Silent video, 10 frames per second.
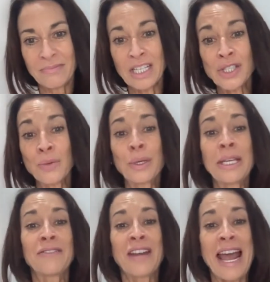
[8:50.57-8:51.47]
So
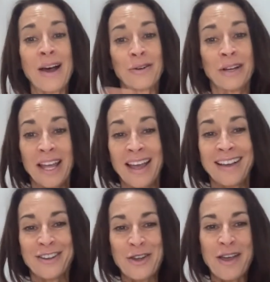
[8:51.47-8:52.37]

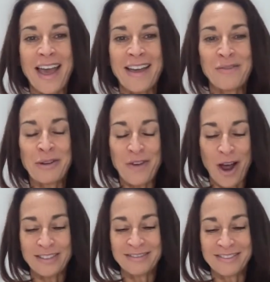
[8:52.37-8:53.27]
we've
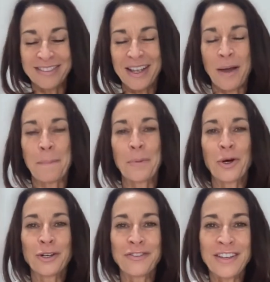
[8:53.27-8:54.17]
got a
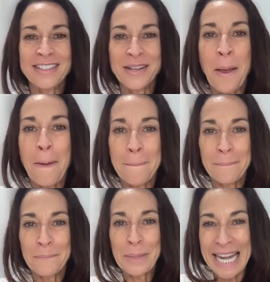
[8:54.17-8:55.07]
perfect
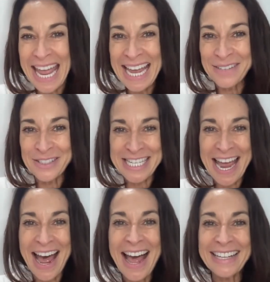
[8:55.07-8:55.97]
plan of
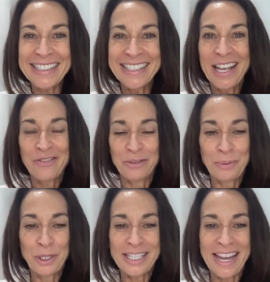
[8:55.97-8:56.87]
attack. We
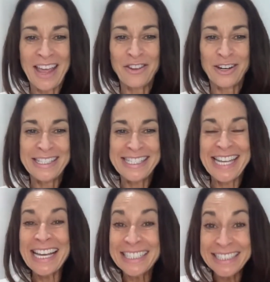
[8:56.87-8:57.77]
put together a
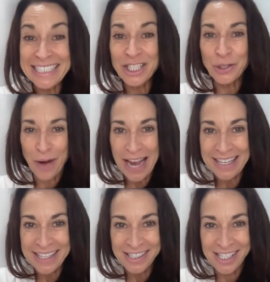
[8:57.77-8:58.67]
daily
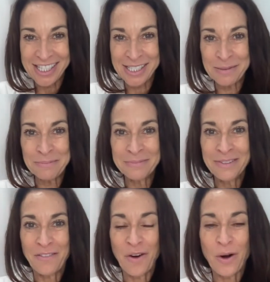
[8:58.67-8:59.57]
tracking system
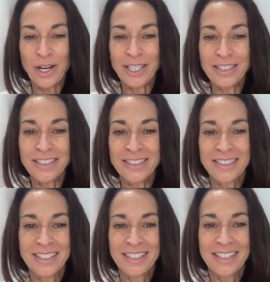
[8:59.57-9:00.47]
for her.
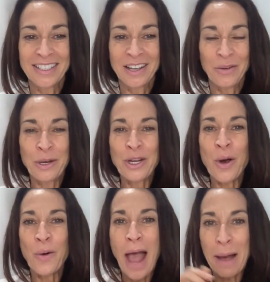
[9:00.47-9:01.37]
We
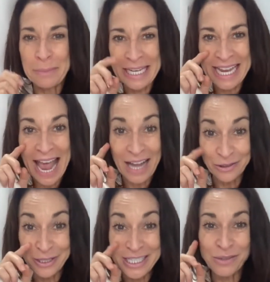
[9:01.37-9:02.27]
know how many
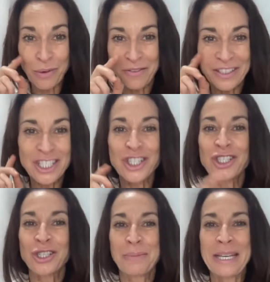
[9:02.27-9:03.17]
calories roughly she
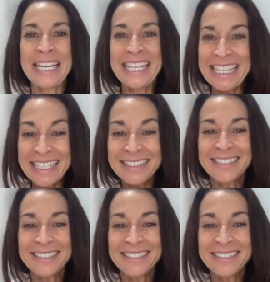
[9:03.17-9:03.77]
should be eating.